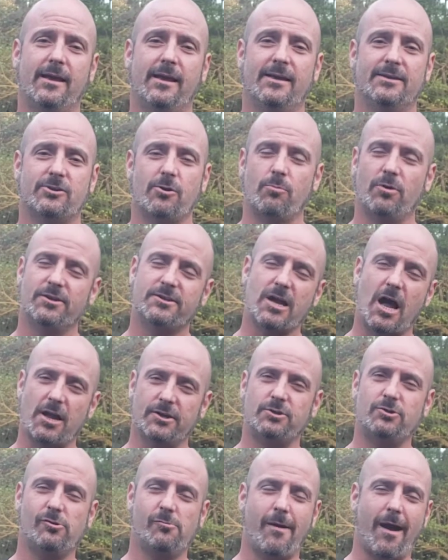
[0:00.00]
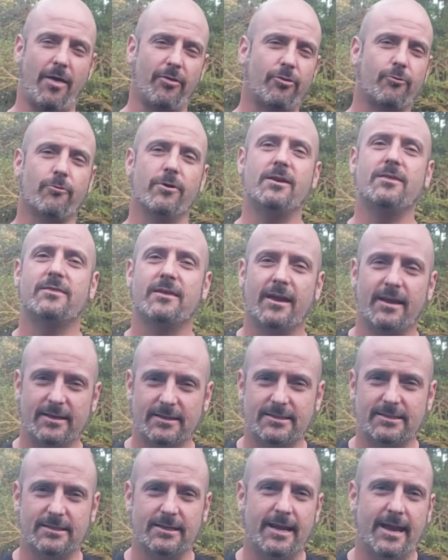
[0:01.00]
So I'm going to talk to you about three
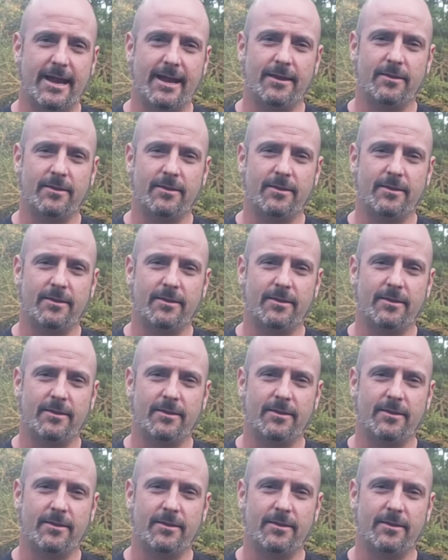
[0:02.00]
things today.